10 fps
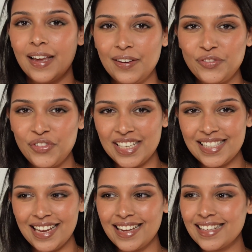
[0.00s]
It feels
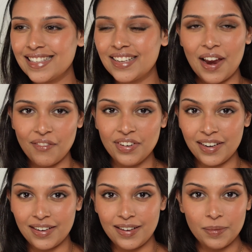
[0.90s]
like it's
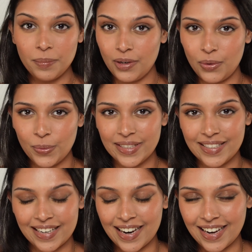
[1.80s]
gravitating a bit towards
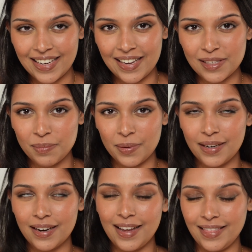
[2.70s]
the 90s,
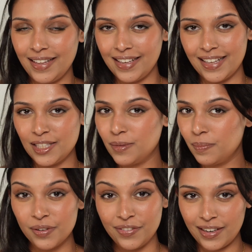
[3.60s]
but I think that's
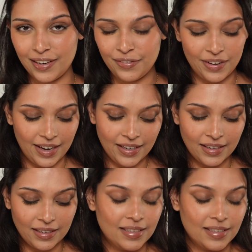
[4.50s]
perfectly fine.